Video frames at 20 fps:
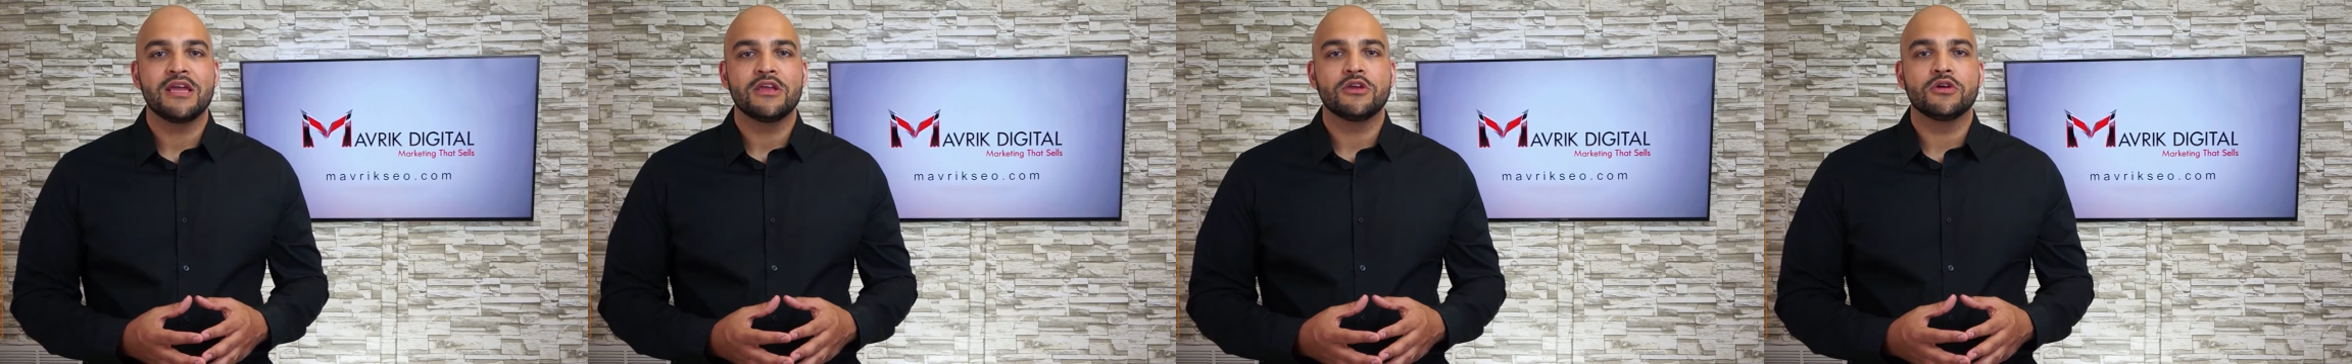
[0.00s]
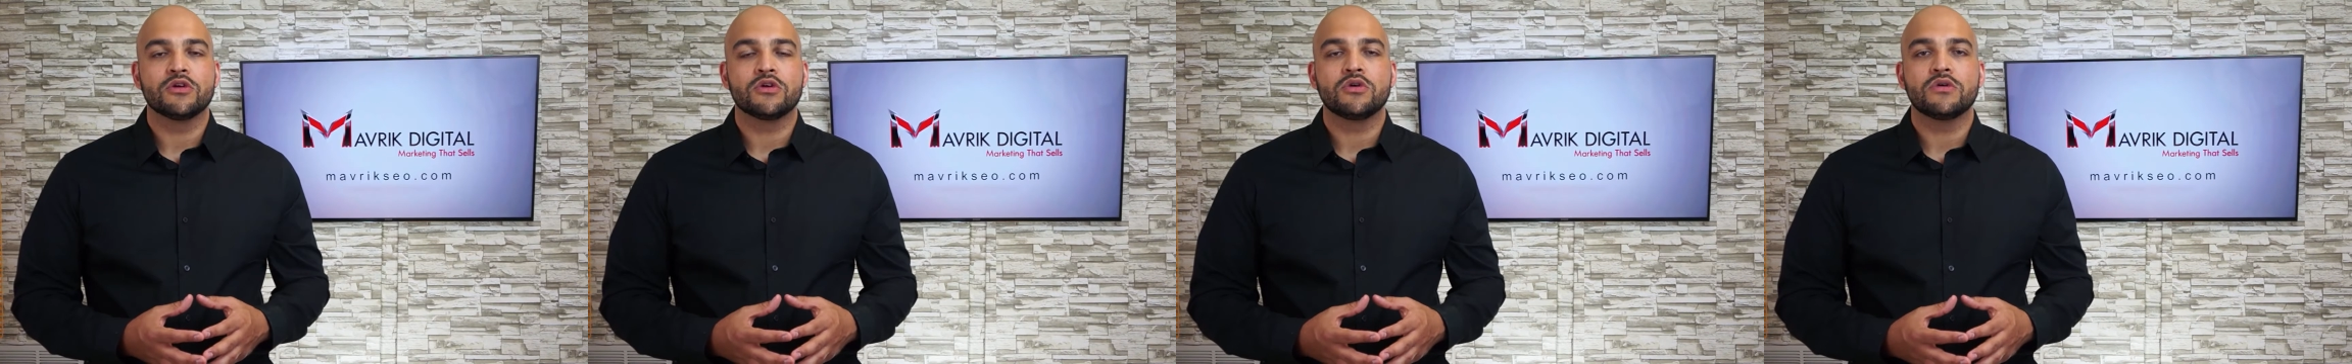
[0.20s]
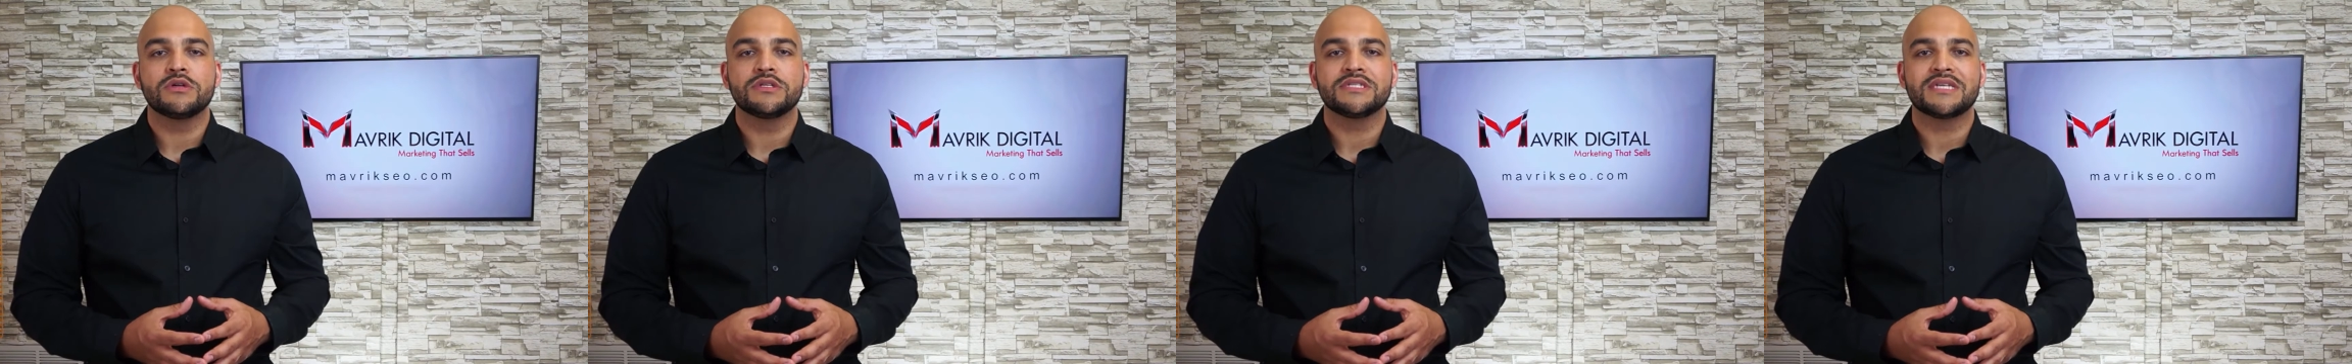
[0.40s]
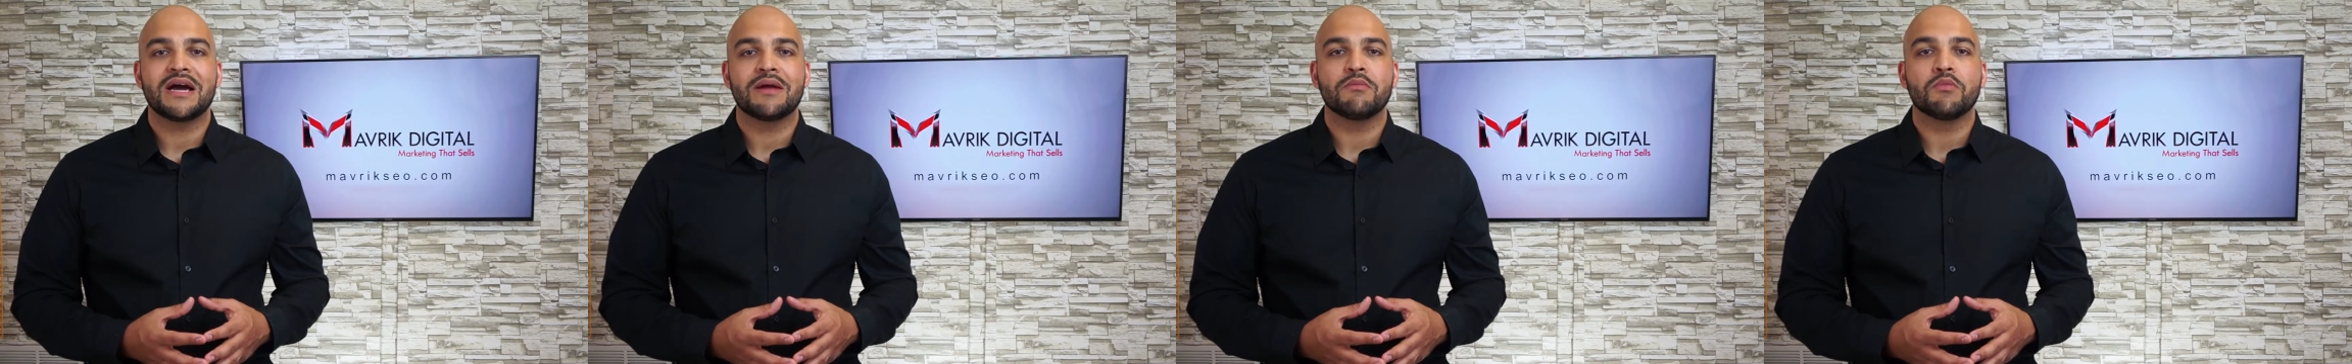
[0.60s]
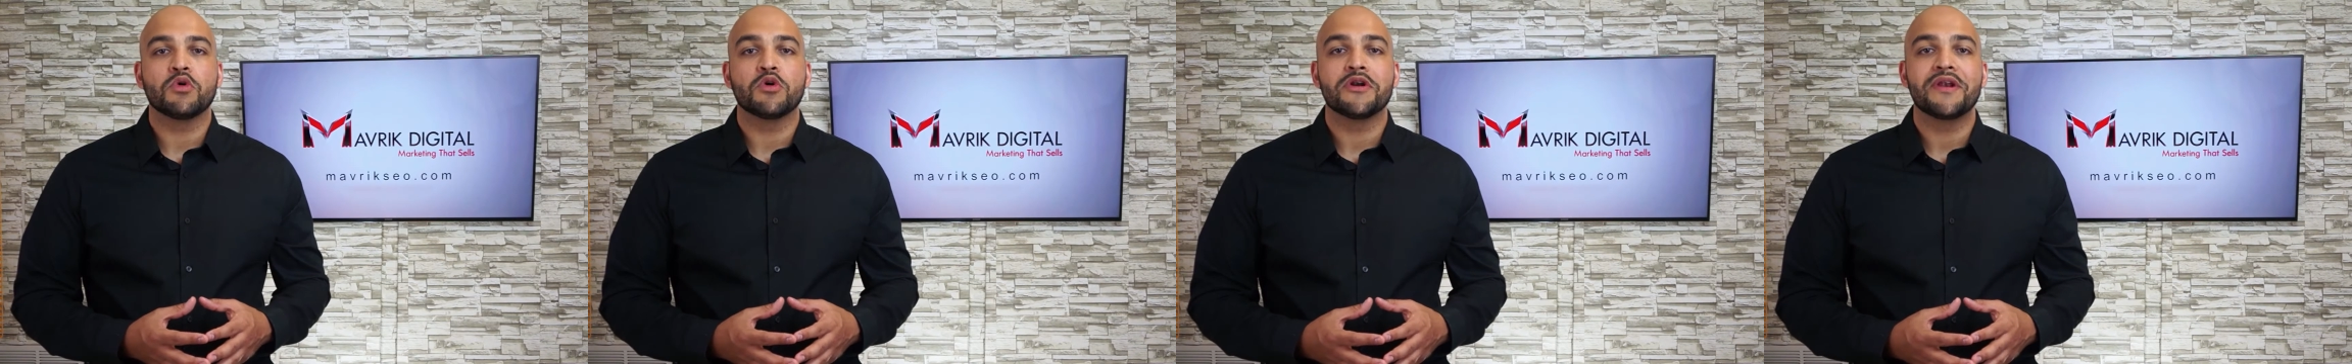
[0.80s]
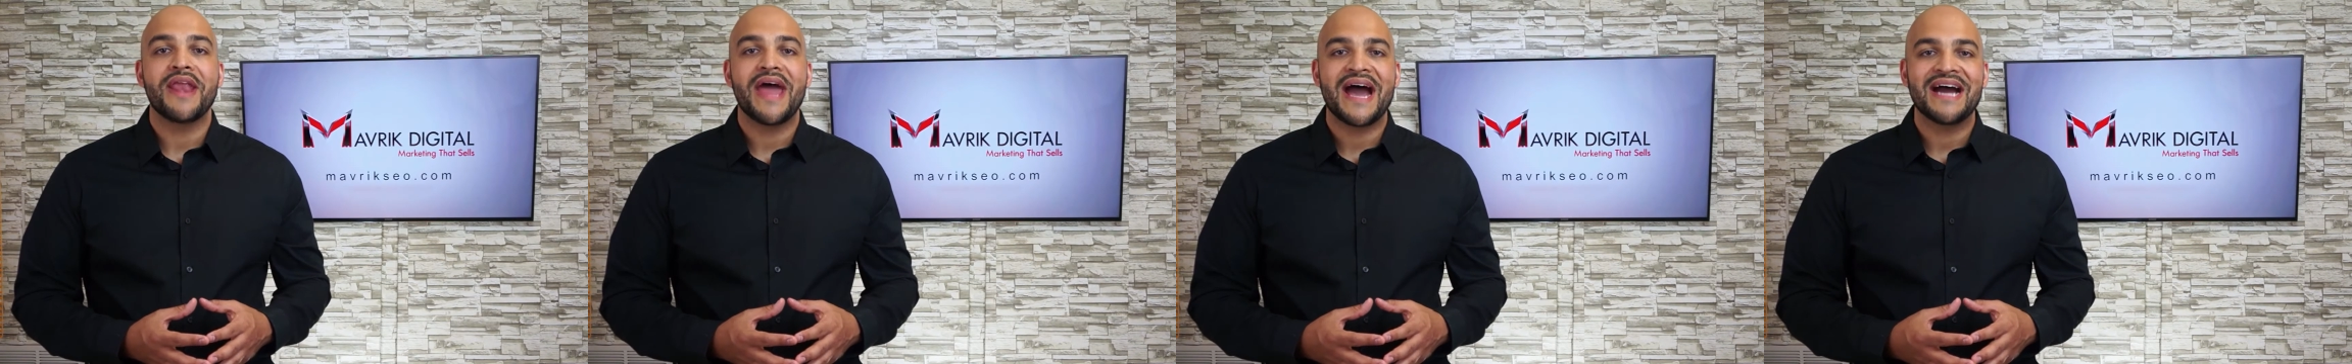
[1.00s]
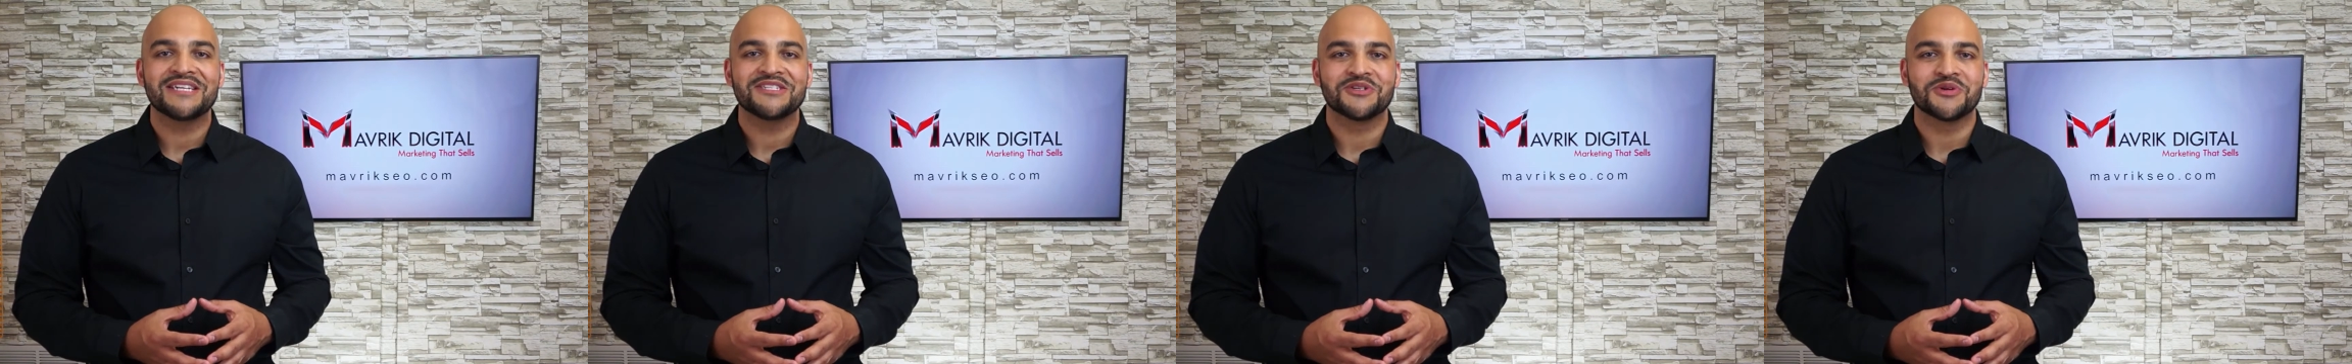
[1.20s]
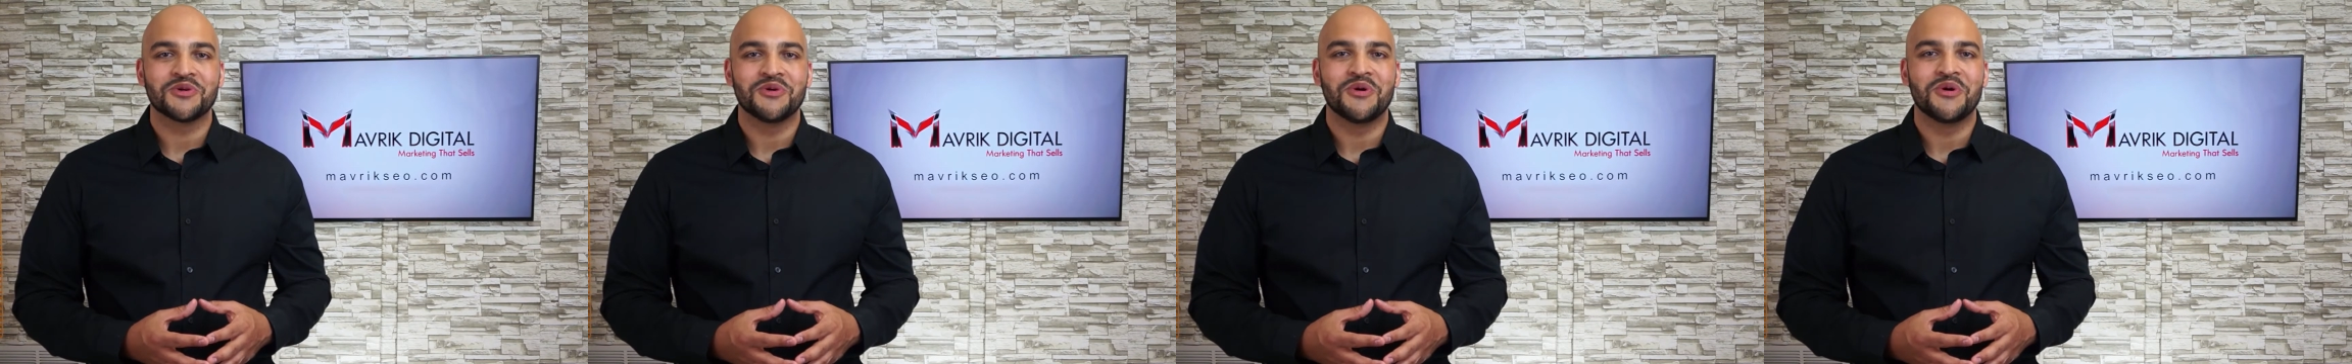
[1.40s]
you're going to sound more
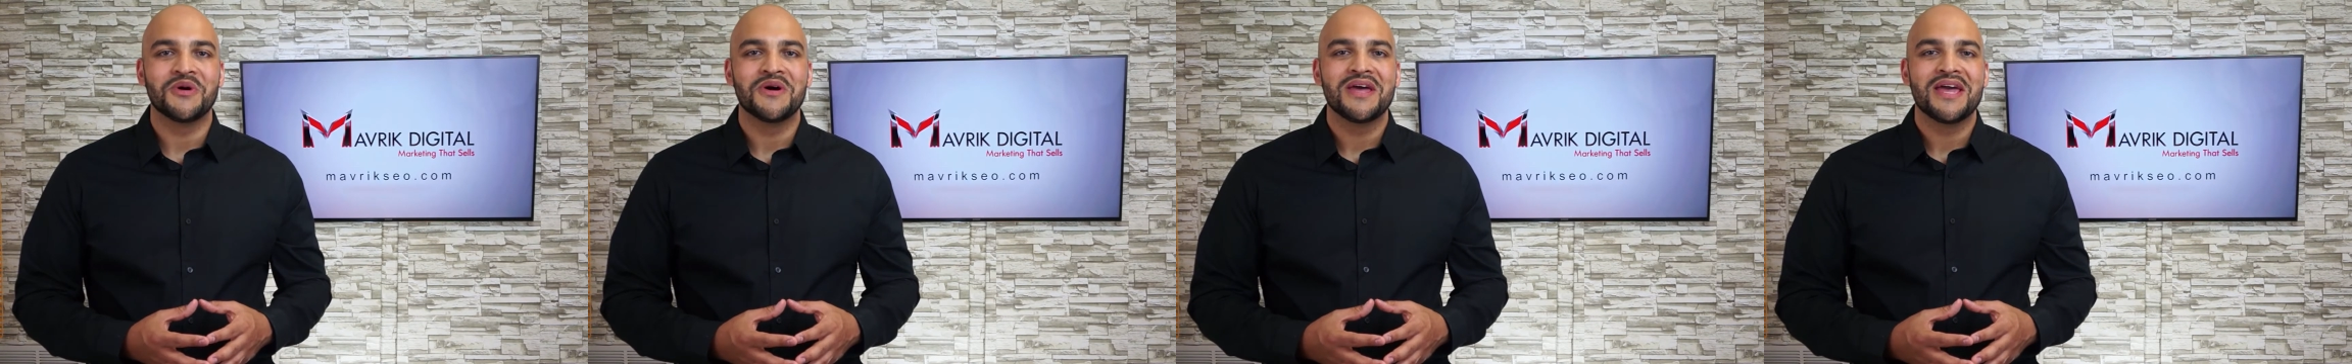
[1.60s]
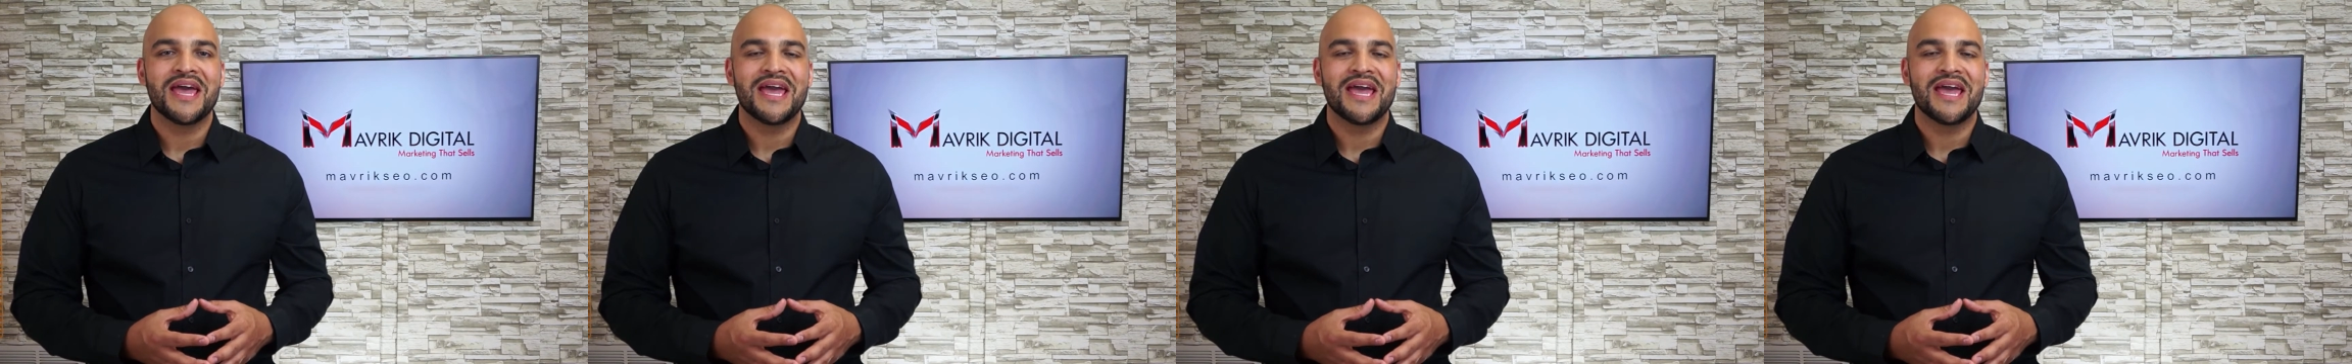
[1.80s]
natural